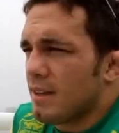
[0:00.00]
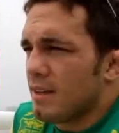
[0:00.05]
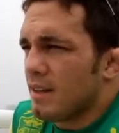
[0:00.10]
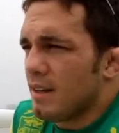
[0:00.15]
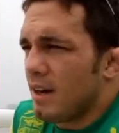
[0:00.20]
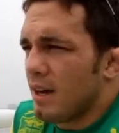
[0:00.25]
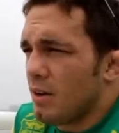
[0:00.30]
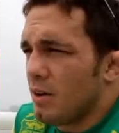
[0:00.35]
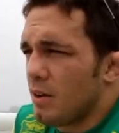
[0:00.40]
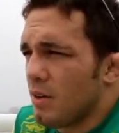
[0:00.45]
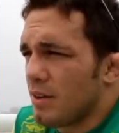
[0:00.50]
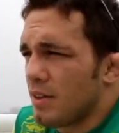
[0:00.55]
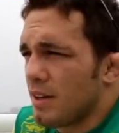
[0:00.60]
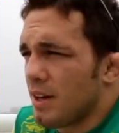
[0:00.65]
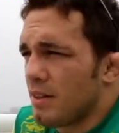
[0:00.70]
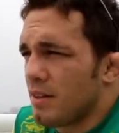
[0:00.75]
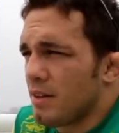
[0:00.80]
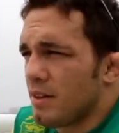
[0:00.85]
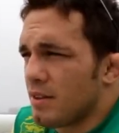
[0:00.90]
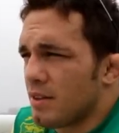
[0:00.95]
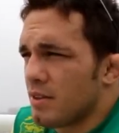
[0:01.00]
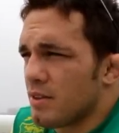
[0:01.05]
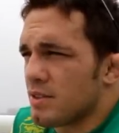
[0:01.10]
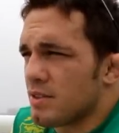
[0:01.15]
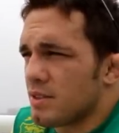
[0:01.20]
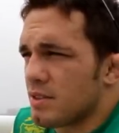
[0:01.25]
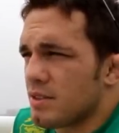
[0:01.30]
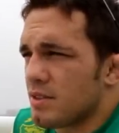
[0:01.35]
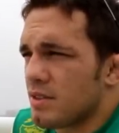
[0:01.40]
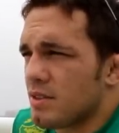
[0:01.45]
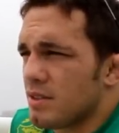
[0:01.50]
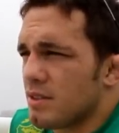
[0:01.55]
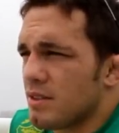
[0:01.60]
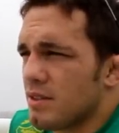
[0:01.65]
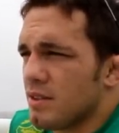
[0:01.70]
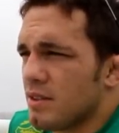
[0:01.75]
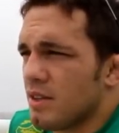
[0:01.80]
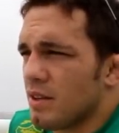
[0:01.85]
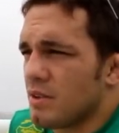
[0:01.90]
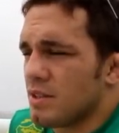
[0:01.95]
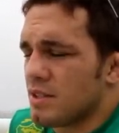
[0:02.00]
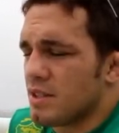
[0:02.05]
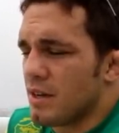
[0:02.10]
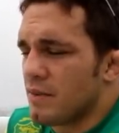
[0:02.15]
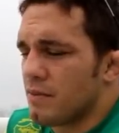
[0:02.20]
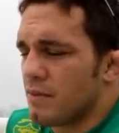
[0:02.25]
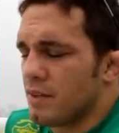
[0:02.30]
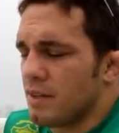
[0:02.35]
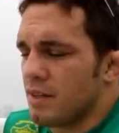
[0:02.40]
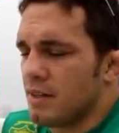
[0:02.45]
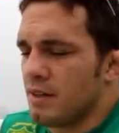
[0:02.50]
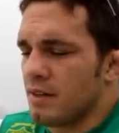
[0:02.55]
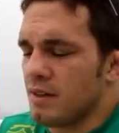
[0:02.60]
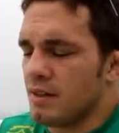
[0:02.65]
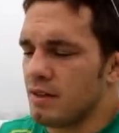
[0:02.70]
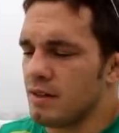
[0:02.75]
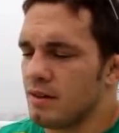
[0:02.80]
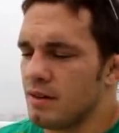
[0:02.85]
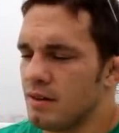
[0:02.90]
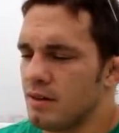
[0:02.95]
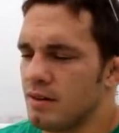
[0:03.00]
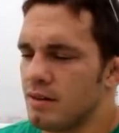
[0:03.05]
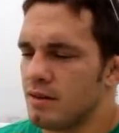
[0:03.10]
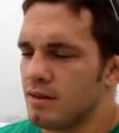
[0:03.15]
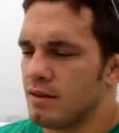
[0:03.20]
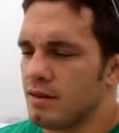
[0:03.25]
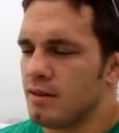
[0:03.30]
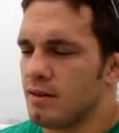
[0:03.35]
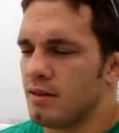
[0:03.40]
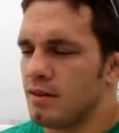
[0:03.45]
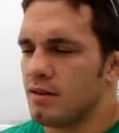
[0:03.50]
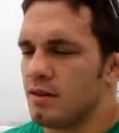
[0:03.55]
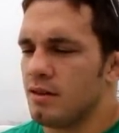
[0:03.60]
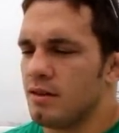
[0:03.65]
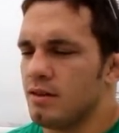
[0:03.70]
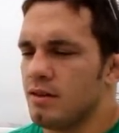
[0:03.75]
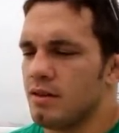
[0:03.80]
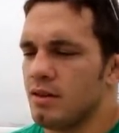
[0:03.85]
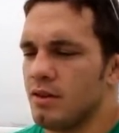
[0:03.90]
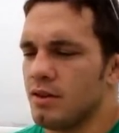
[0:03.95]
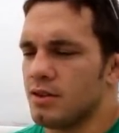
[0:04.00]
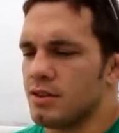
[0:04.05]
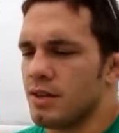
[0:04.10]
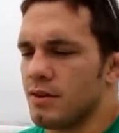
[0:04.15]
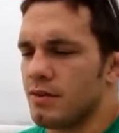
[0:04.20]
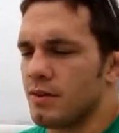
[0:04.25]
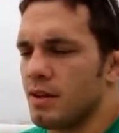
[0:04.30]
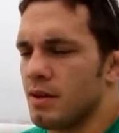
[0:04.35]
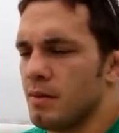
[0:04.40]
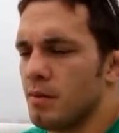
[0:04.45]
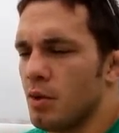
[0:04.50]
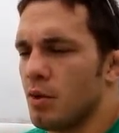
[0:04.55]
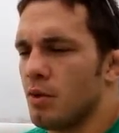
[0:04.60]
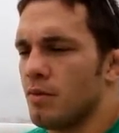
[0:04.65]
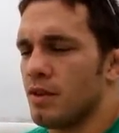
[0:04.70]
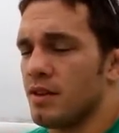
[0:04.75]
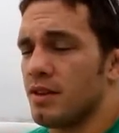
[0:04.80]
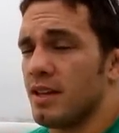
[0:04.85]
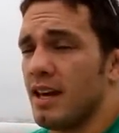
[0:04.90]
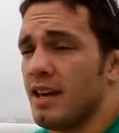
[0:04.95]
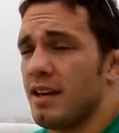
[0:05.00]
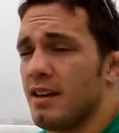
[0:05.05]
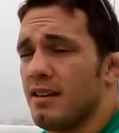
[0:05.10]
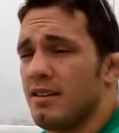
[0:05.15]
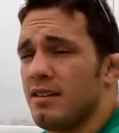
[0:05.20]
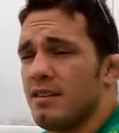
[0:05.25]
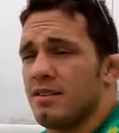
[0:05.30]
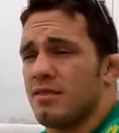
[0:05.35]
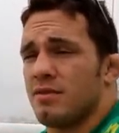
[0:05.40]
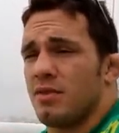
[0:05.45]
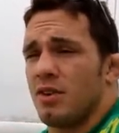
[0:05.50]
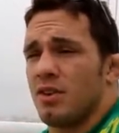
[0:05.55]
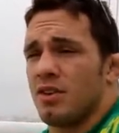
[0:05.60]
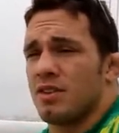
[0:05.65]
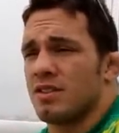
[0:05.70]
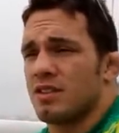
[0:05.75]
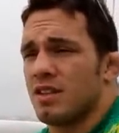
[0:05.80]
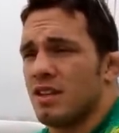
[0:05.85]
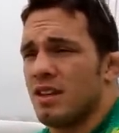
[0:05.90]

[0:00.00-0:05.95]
I don't know. I think there's definitely, you know, there's definitely a motive to take it as far as